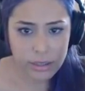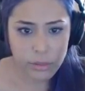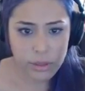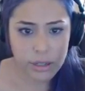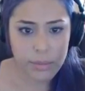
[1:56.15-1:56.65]

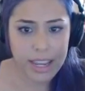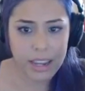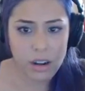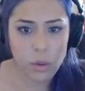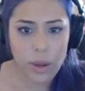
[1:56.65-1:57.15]
We're gonna make
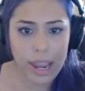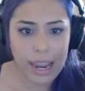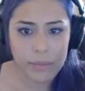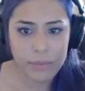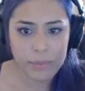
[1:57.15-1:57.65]
it all the
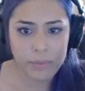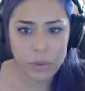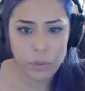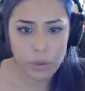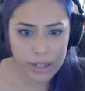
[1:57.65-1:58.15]
way.
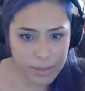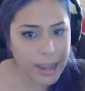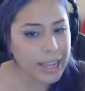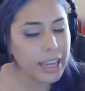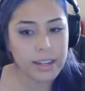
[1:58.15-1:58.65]
We're gonna
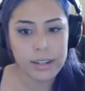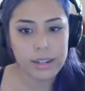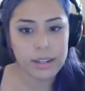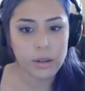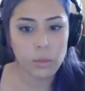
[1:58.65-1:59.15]
make it.
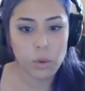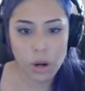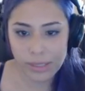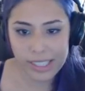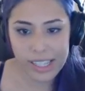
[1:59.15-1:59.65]
We're
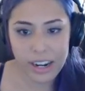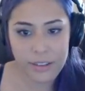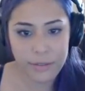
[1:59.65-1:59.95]
almost there, I